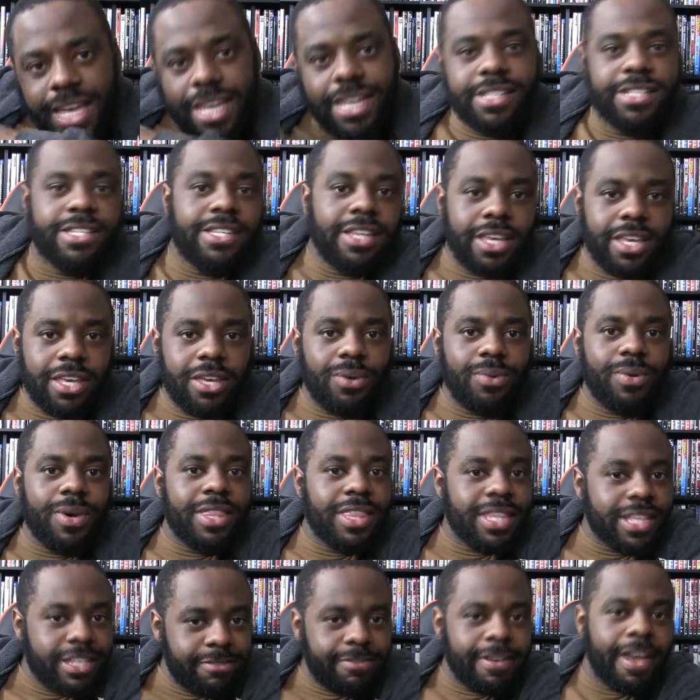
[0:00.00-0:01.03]
continue
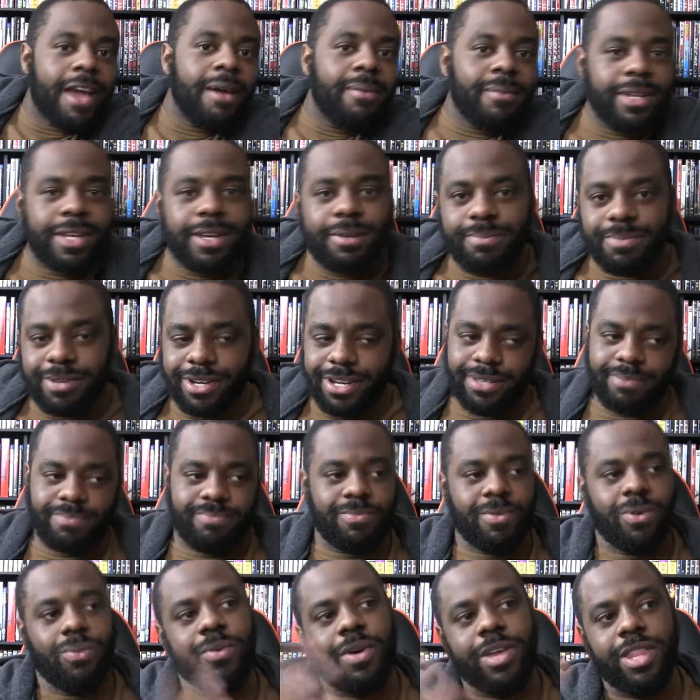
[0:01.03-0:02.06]
in this family
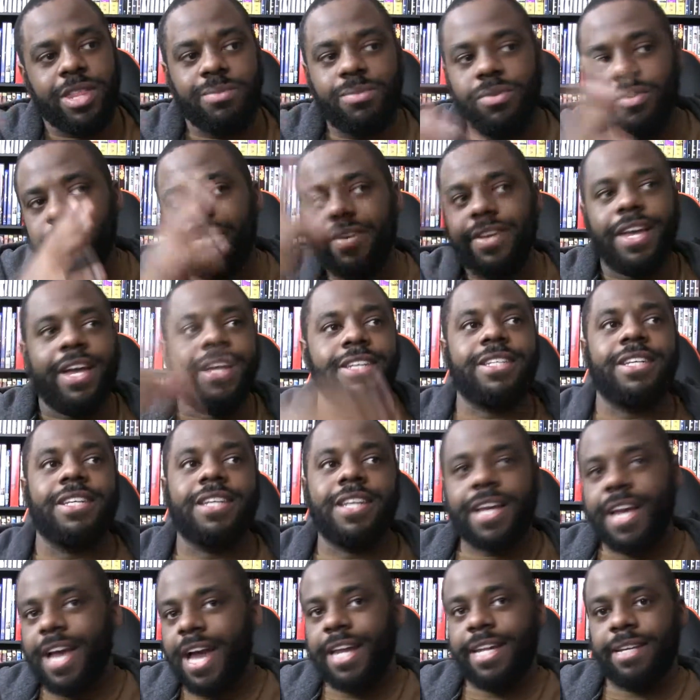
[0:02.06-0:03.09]
but the way the movie ended
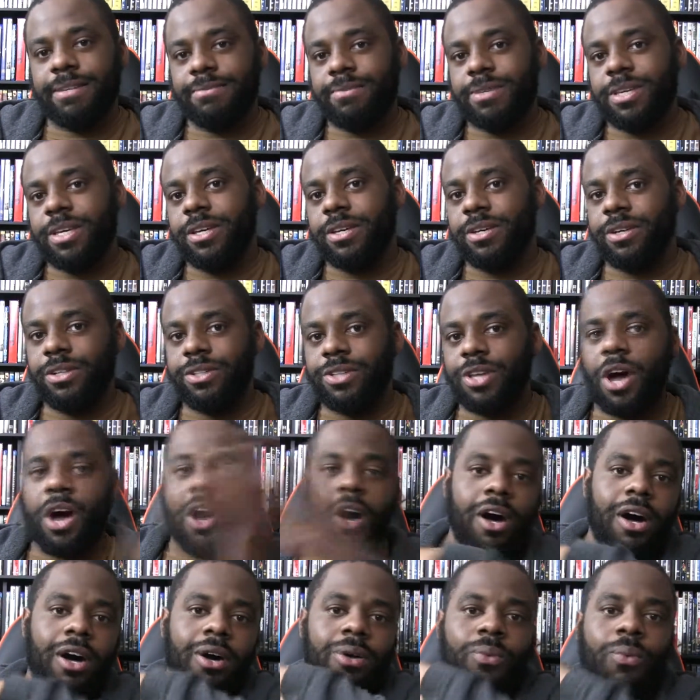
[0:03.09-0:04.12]
it kind of killed
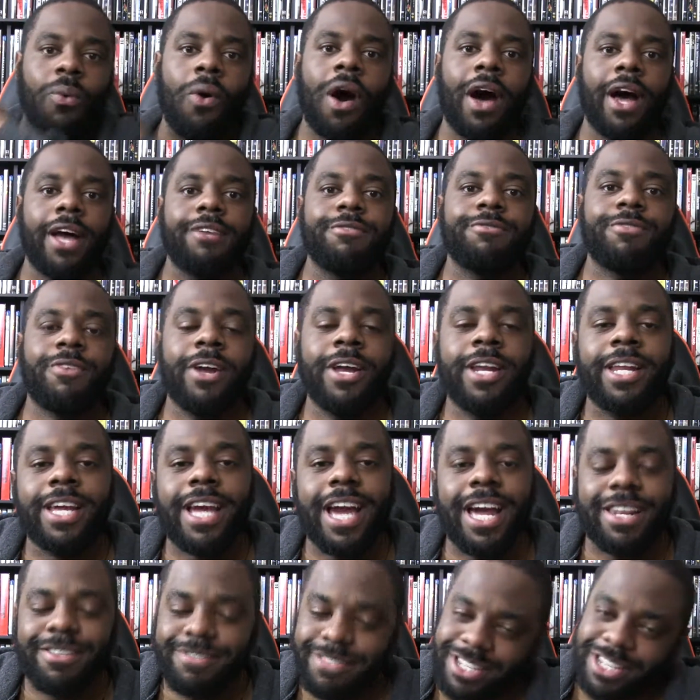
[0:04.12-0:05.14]
all want for any kind of